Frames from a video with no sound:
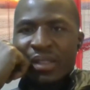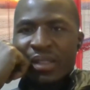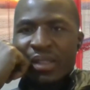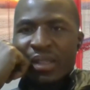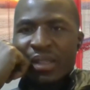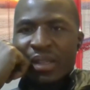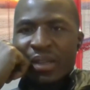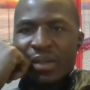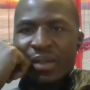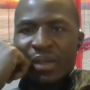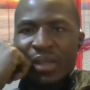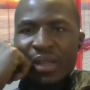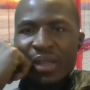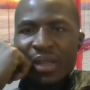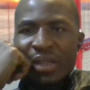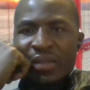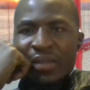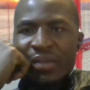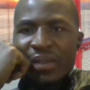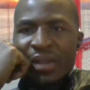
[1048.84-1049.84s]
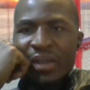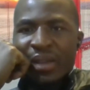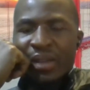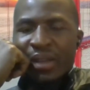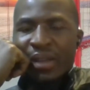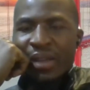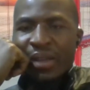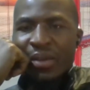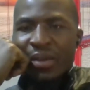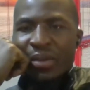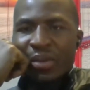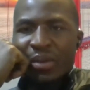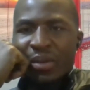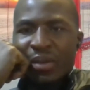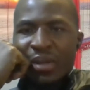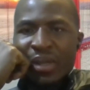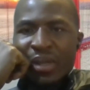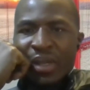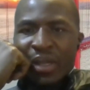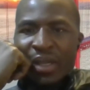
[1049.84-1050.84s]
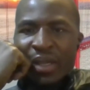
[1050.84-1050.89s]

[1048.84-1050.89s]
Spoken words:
Yeah, okay, that's fine. I know.